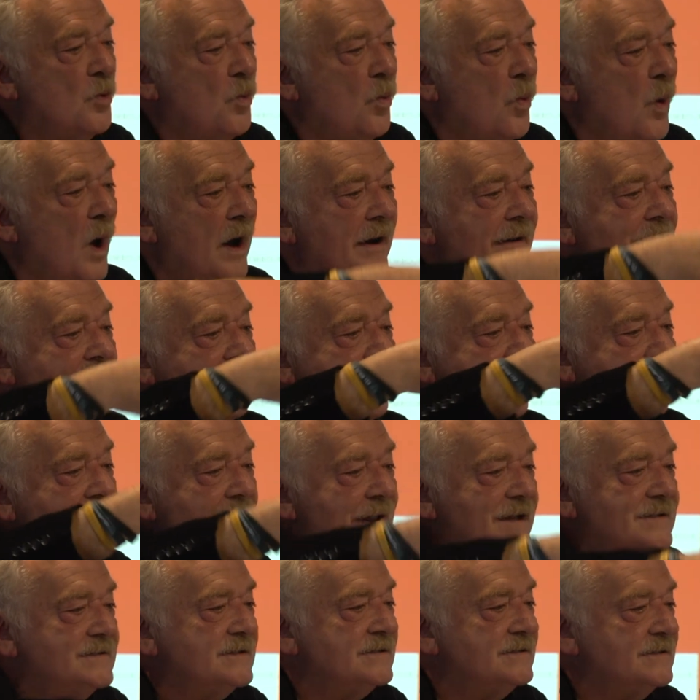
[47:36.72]
one
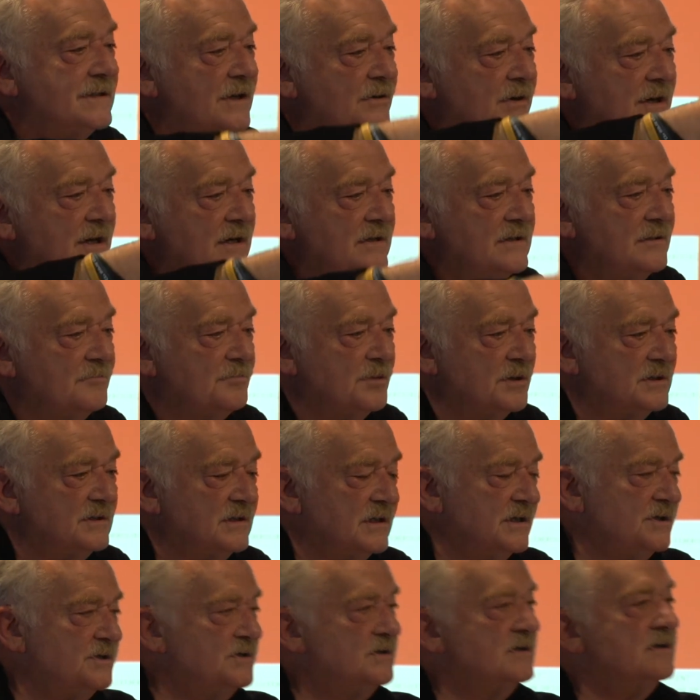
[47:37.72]
necessary
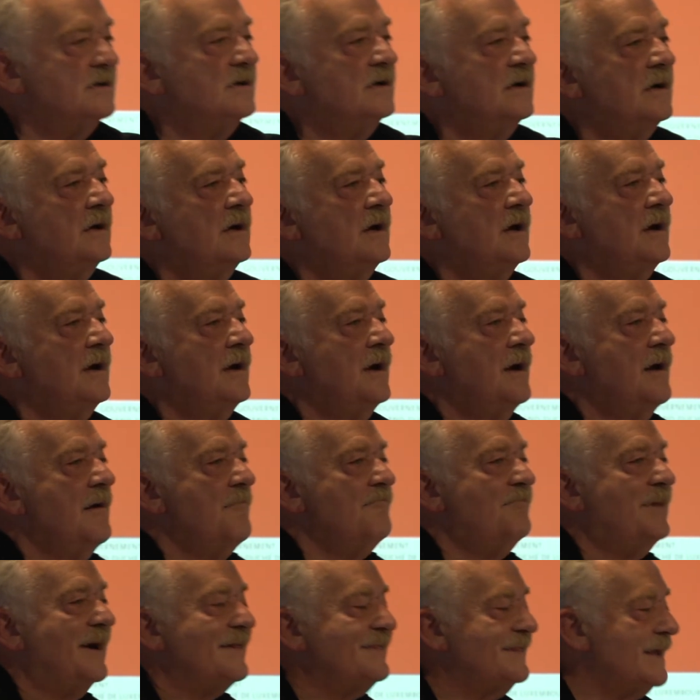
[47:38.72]
interpretation.
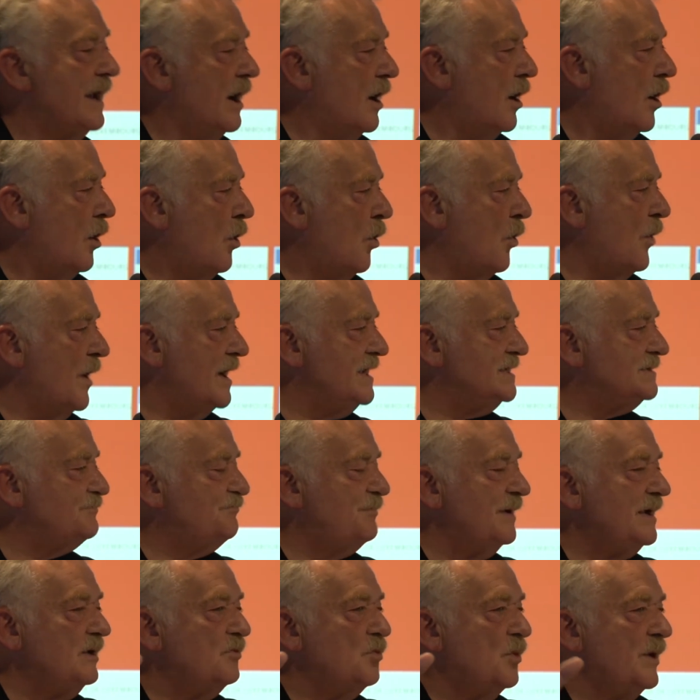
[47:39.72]
But they're always
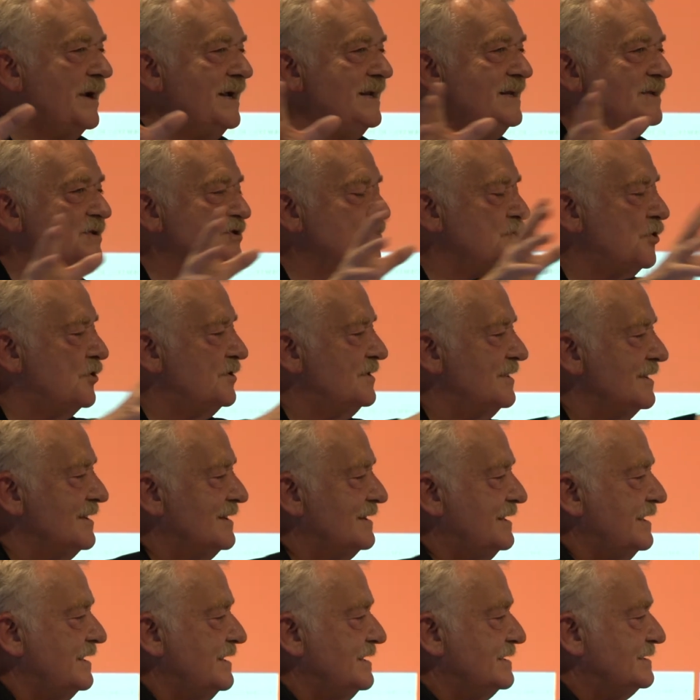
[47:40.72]
between certain
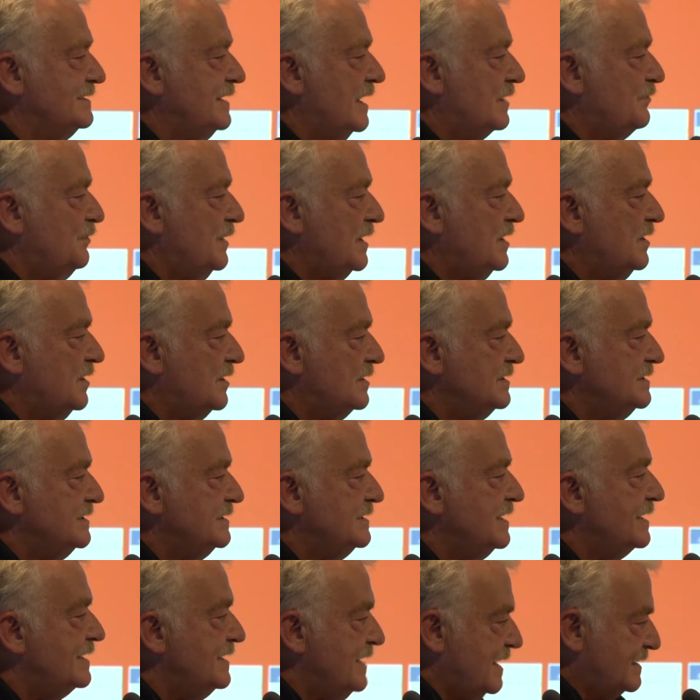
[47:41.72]
things that we consider